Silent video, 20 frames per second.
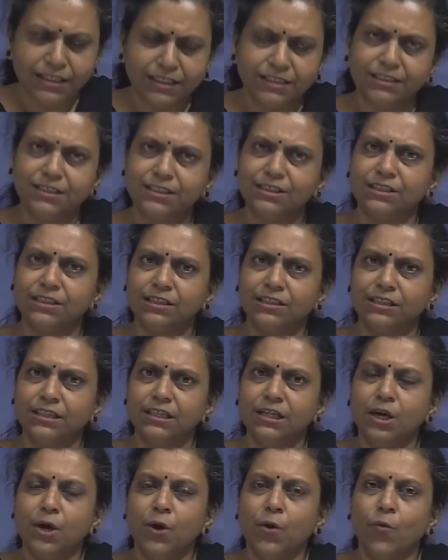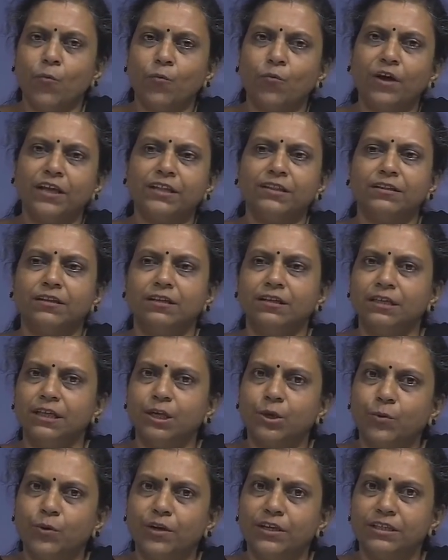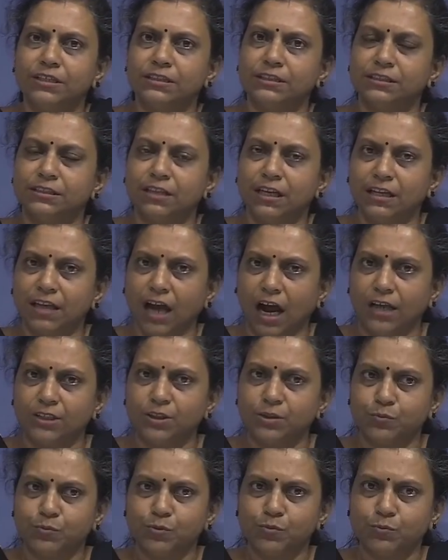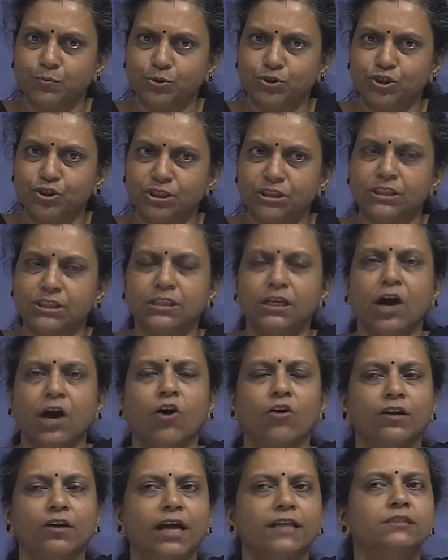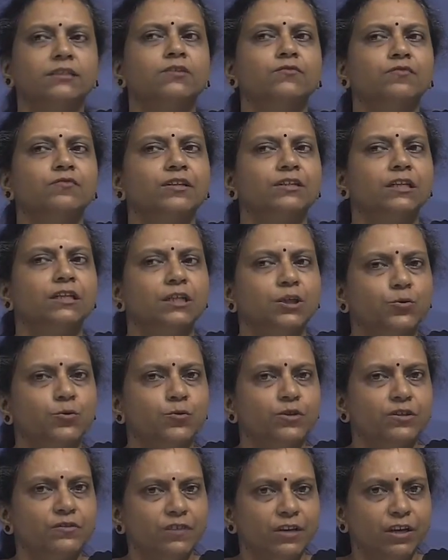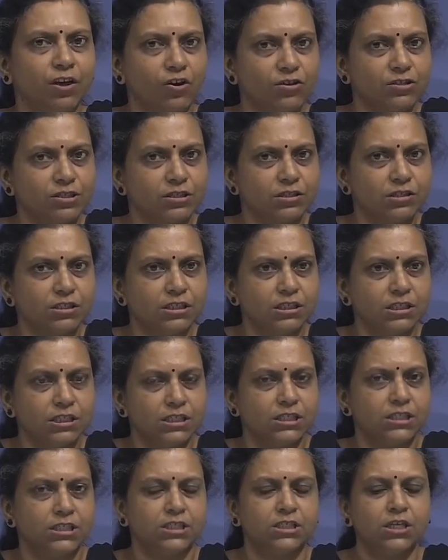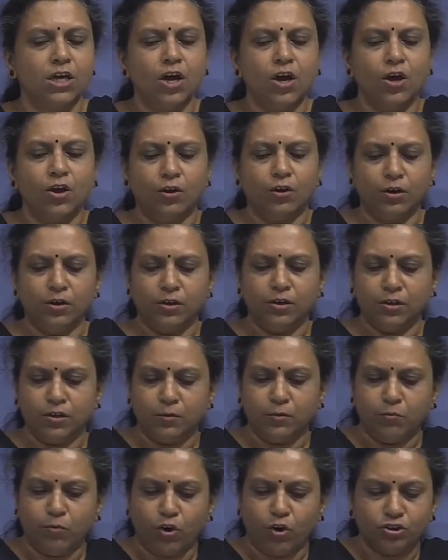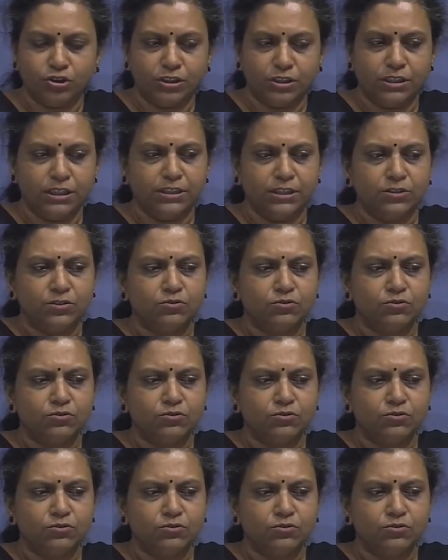initially when the liquid is in a large proportion or rather when the liquid velocity is uh, moderate